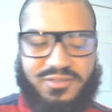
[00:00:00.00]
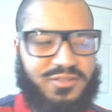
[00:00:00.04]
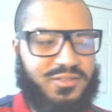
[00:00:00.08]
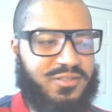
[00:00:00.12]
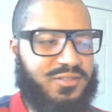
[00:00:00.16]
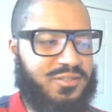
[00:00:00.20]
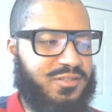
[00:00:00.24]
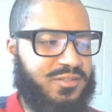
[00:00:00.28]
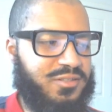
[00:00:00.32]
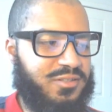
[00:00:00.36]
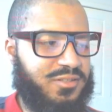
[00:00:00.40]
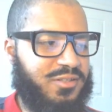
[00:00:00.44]

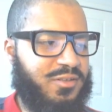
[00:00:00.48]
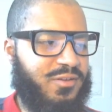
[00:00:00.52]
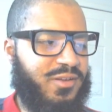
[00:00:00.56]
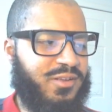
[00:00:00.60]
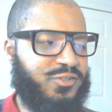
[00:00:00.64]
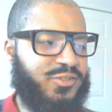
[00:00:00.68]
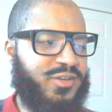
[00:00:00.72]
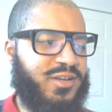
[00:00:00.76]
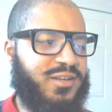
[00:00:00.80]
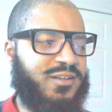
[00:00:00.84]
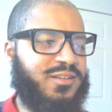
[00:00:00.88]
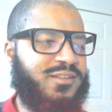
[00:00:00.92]
So I
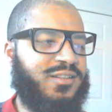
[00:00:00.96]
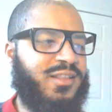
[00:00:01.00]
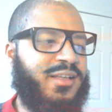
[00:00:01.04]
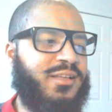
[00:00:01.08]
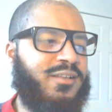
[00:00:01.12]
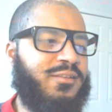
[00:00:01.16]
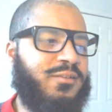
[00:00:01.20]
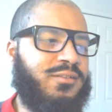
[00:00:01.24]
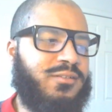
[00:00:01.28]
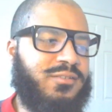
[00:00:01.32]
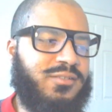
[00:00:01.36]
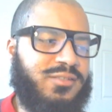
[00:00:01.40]
try to
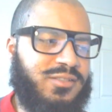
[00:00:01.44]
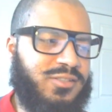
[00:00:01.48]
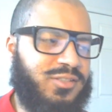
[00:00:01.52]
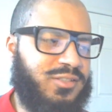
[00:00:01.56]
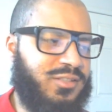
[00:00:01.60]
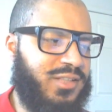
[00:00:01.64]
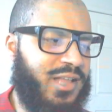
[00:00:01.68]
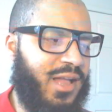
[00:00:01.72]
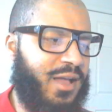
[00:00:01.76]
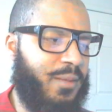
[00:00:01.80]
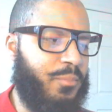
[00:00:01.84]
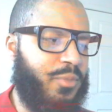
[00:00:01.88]
like
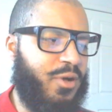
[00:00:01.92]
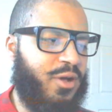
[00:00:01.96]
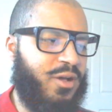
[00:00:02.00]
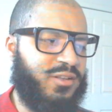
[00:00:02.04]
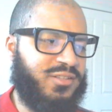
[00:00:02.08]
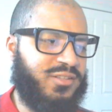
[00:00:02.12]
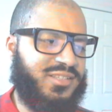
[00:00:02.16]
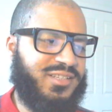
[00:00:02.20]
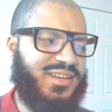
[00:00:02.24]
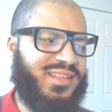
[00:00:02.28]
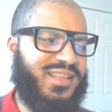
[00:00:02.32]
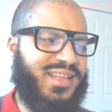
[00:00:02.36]
not
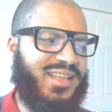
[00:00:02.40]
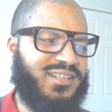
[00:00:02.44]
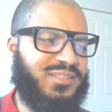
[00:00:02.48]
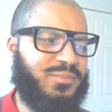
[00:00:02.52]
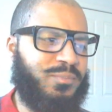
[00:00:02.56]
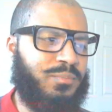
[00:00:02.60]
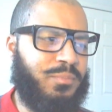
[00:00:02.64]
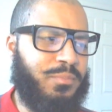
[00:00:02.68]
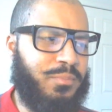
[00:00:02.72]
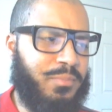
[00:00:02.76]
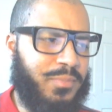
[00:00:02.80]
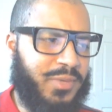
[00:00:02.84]
pause it
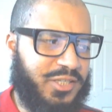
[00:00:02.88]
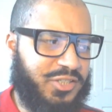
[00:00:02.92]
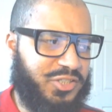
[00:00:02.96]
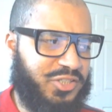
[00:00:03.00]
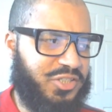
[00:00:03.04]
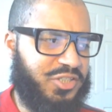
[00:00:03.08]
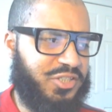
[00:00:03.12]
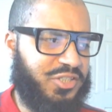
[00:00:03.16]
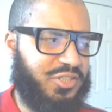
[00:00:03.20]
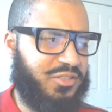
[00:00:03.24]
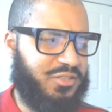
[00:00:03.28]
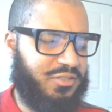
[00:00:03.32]
as
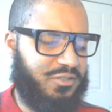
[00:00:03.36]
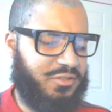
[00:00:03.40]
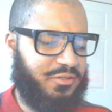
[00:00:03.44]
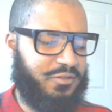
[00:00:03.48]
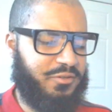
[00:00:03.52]
much,